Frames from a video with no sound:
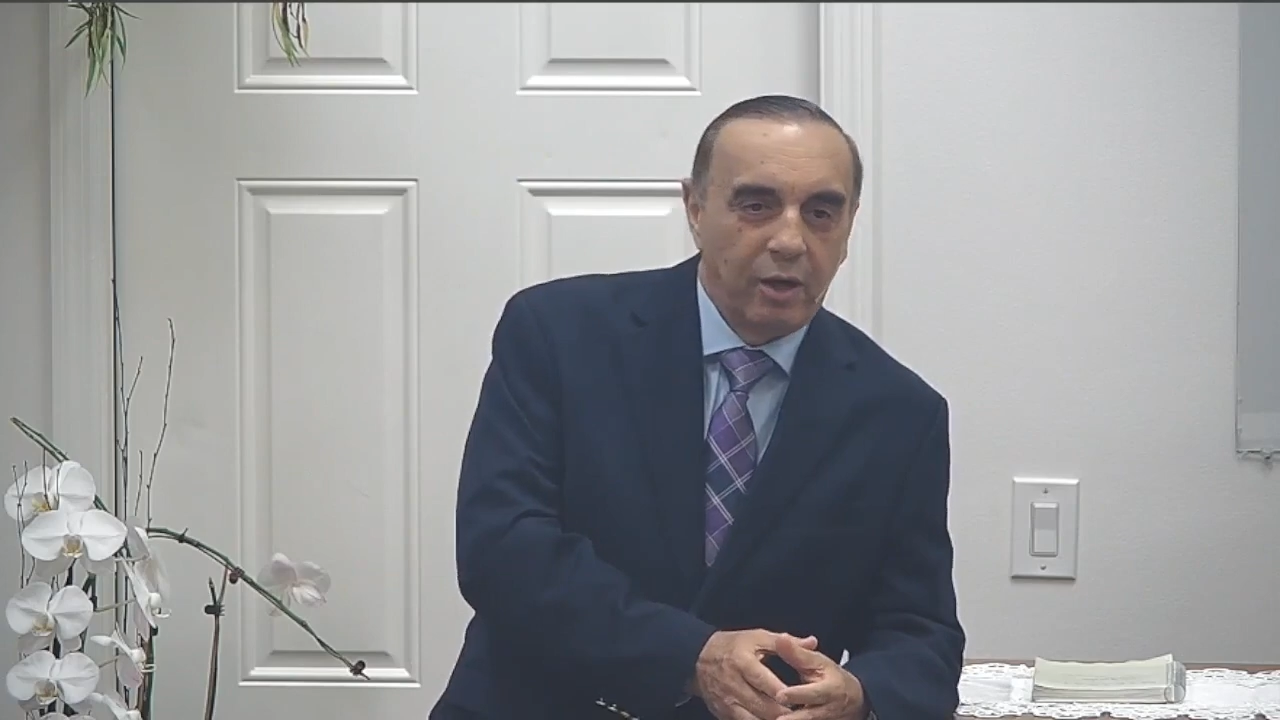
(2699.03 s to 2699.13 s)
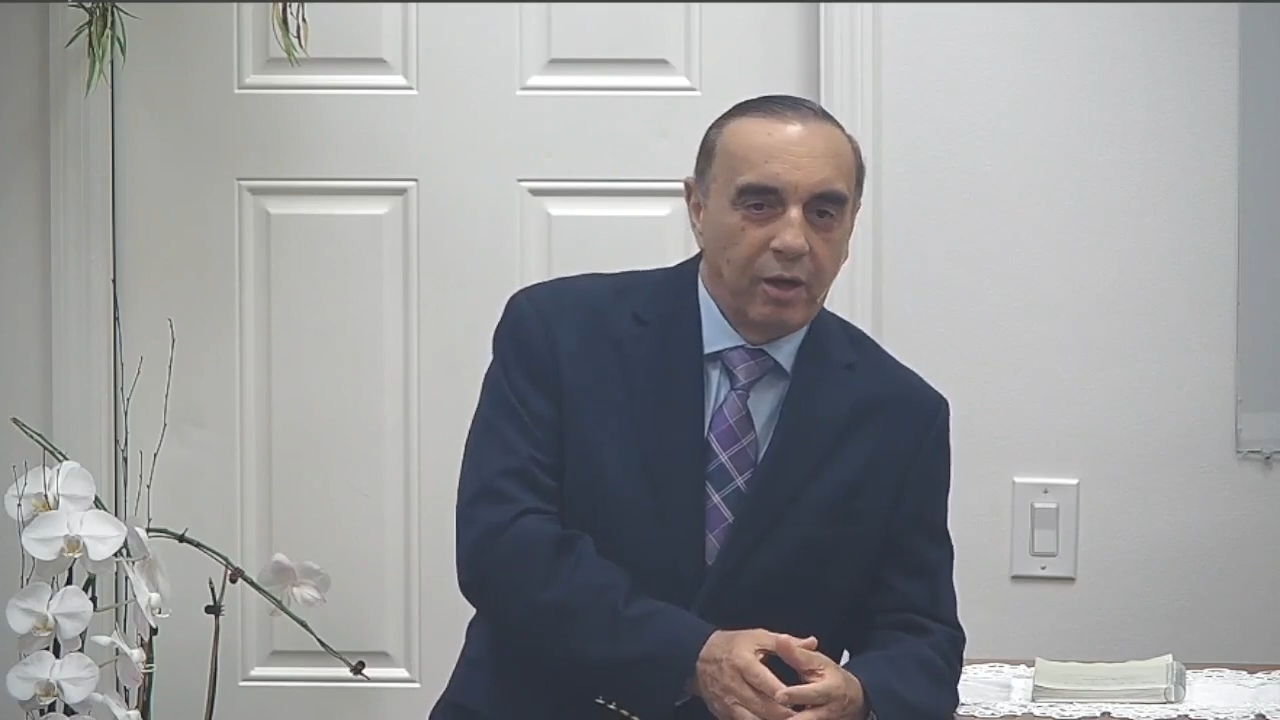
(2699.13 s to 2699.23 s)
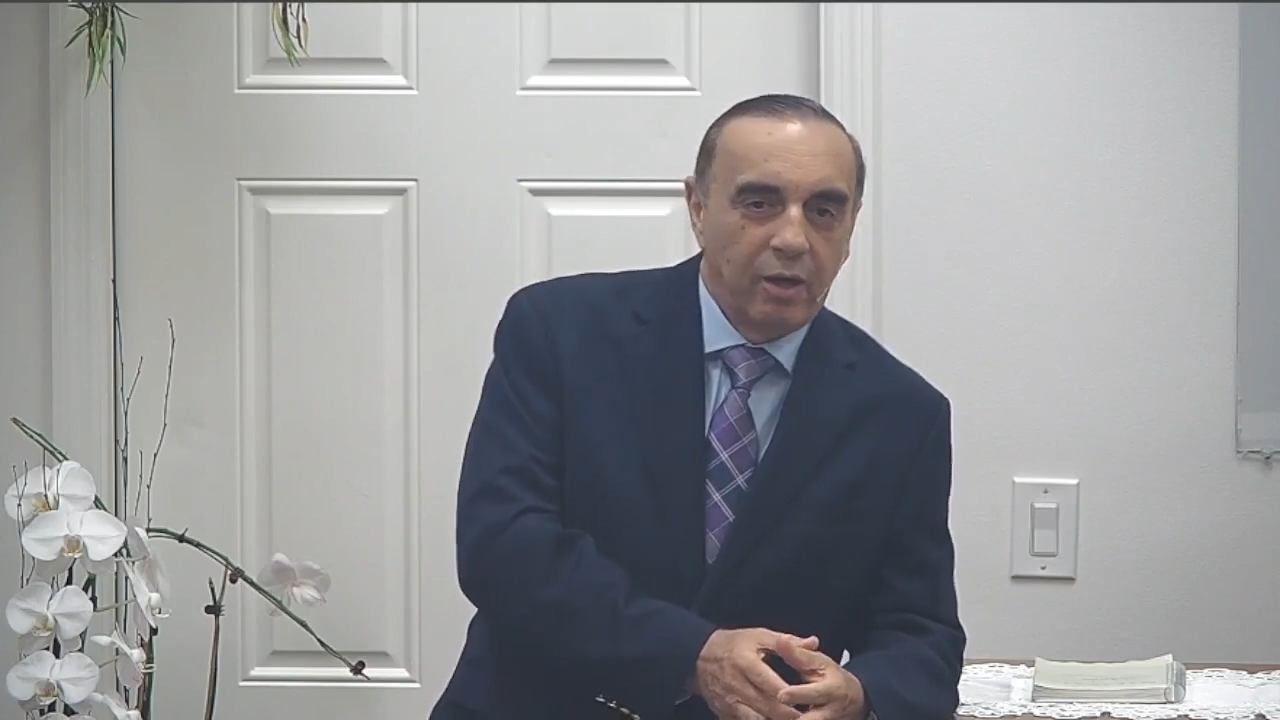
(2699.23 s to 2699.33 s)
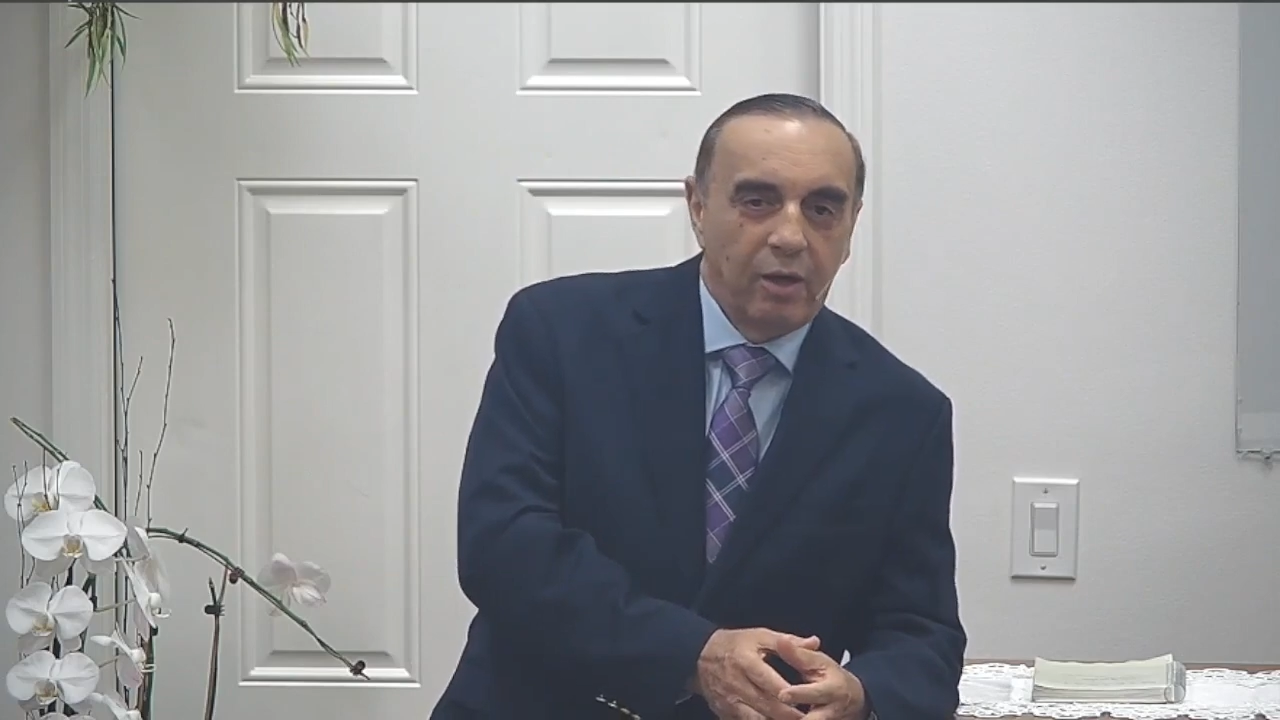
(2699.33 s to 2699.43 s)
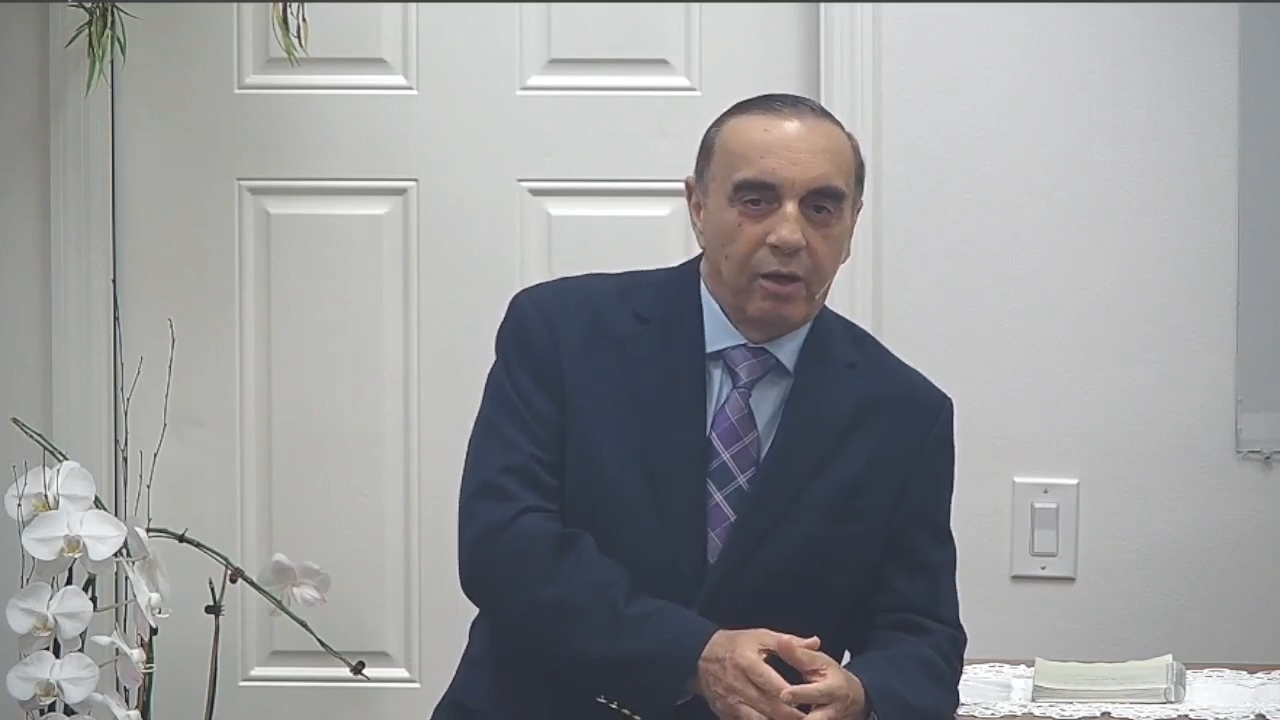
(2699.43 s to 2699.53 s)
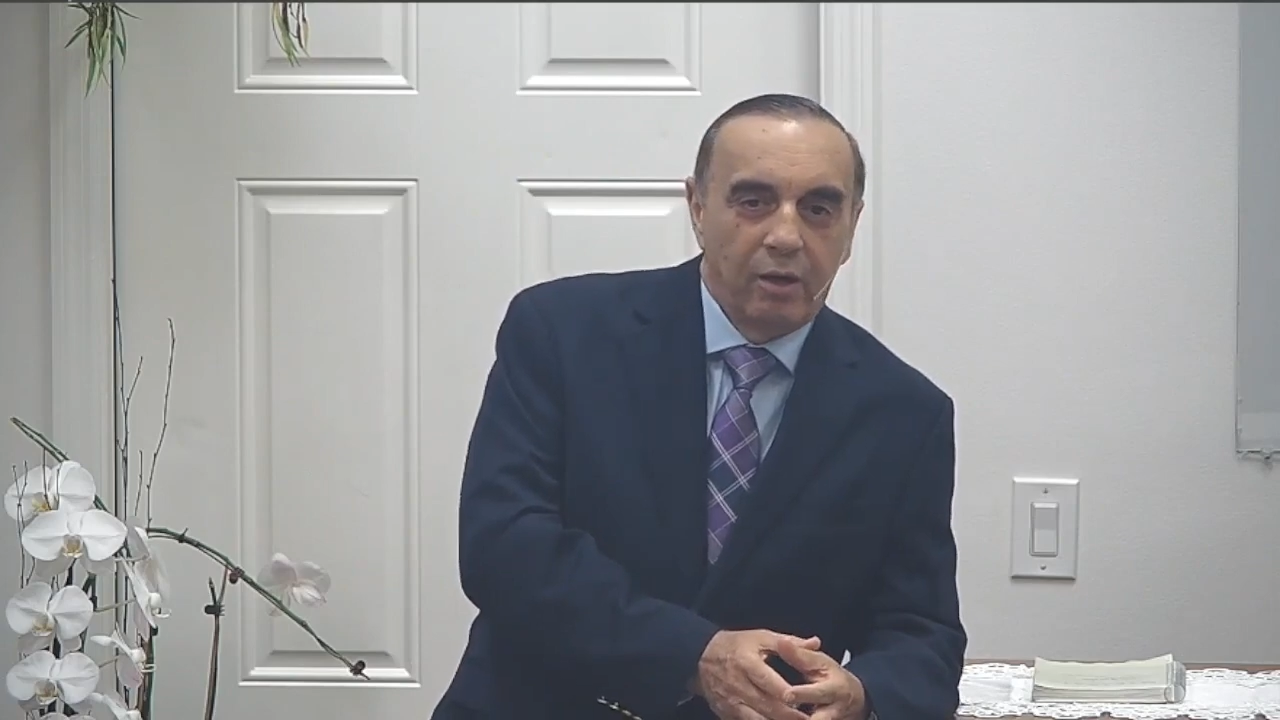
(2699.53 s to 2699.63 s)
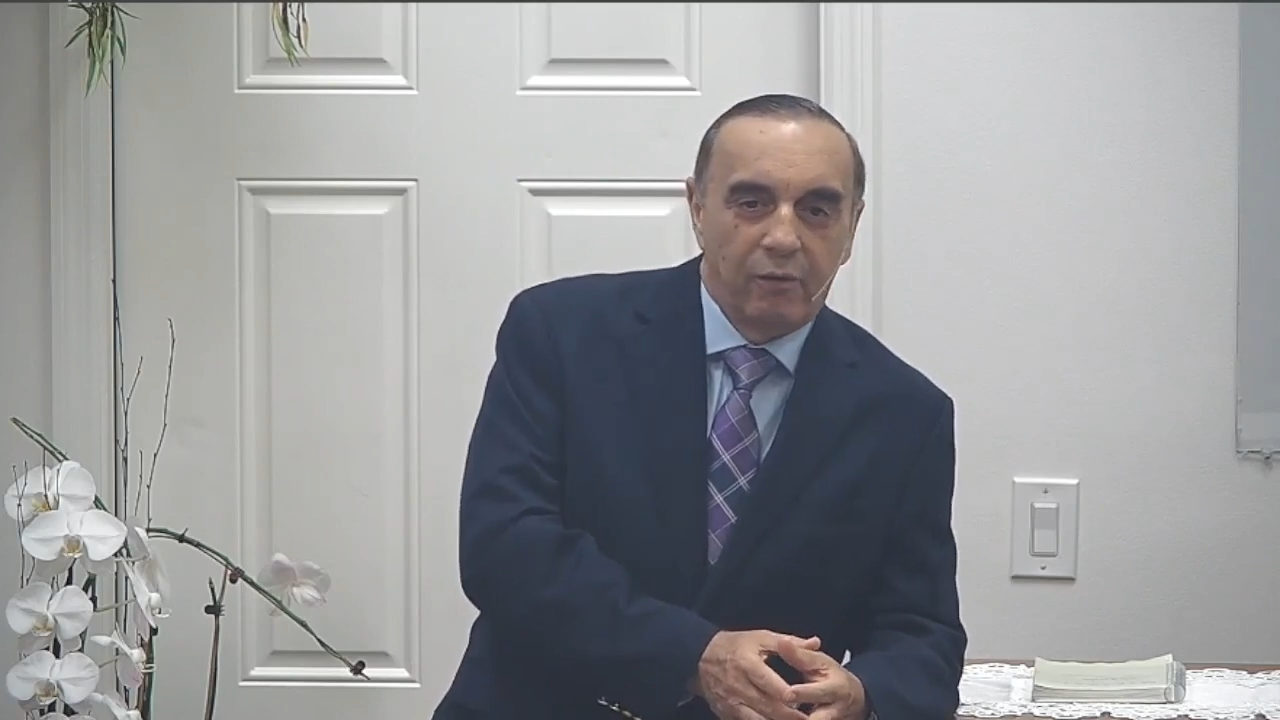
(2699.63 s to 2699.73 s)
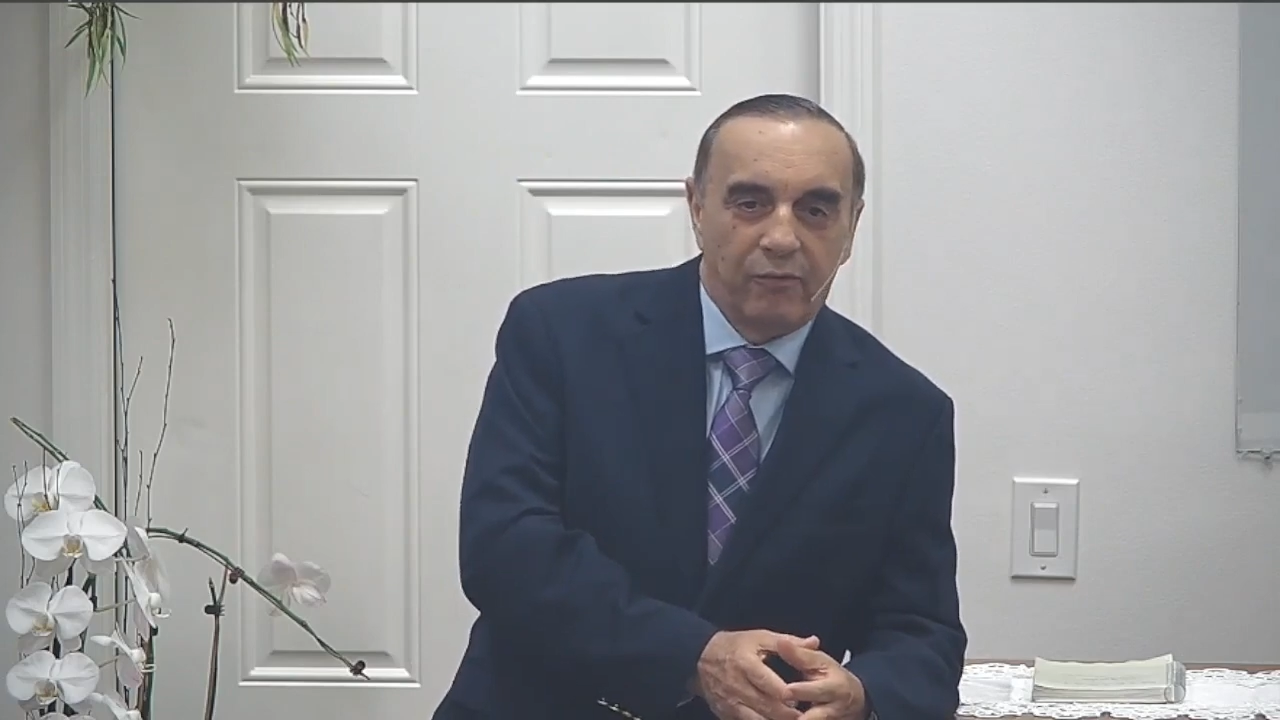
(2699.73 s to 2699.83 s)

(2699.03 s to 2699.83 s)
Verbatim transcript: not enter into